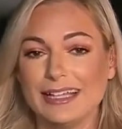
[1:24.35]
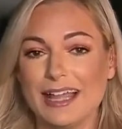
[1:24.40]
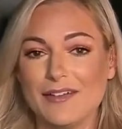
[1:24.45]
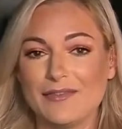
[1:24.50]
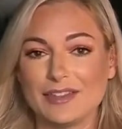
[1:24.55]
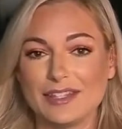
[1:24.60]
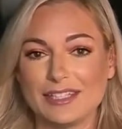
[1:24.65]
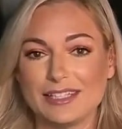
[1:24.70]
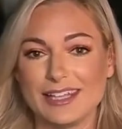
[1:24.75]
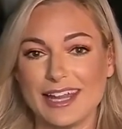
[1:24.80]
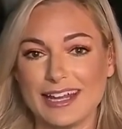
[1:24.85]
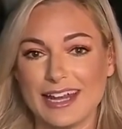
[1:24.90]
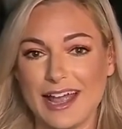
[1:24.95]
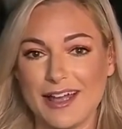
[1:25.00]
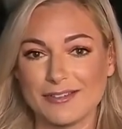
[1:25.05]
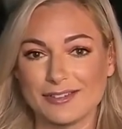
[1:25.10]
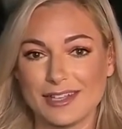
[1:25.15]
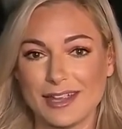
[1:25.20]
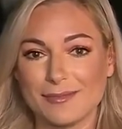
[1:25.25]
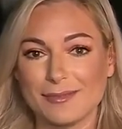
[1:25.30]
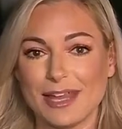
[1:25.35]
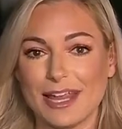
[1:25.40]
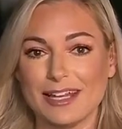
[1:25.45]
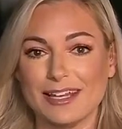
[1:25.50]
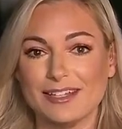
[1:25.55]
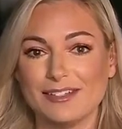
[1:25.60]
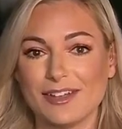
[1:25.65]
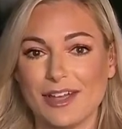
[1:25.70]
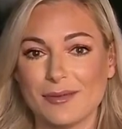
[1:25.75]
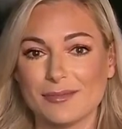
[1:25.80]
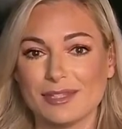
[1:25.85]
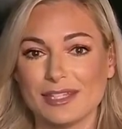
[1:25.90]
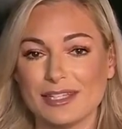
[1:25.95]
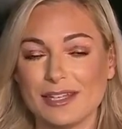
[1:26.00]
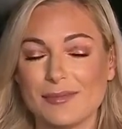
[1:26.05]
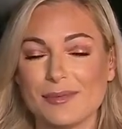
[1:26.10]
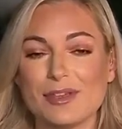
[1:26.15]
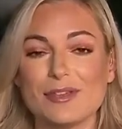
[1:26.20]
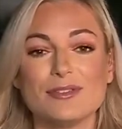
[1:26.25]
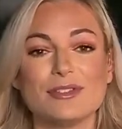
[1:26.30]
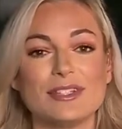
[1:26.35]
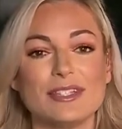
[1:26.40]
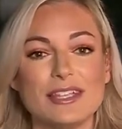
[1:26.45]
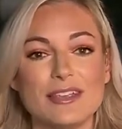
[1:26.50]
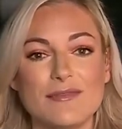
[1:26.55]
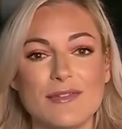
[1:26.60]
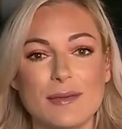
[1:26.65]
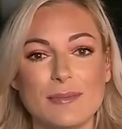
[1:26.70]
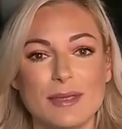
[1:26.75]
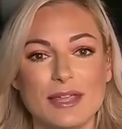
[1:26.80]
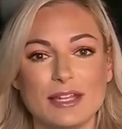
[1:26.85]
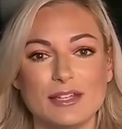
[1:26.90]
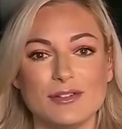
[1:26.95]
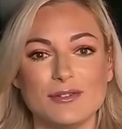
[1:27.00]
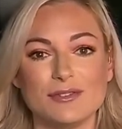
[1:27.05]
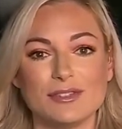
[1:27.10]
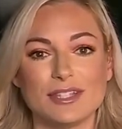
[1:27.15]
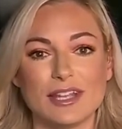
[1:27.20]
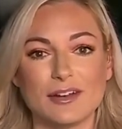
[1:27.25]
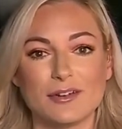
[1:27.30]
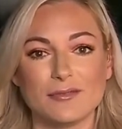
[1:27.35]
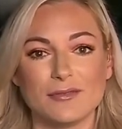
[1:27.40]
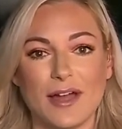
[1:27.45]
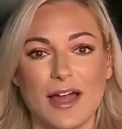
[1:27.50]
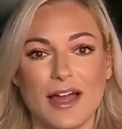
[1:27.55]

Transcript: Live at the State House, I'm Katie Thompson, WCVB News Center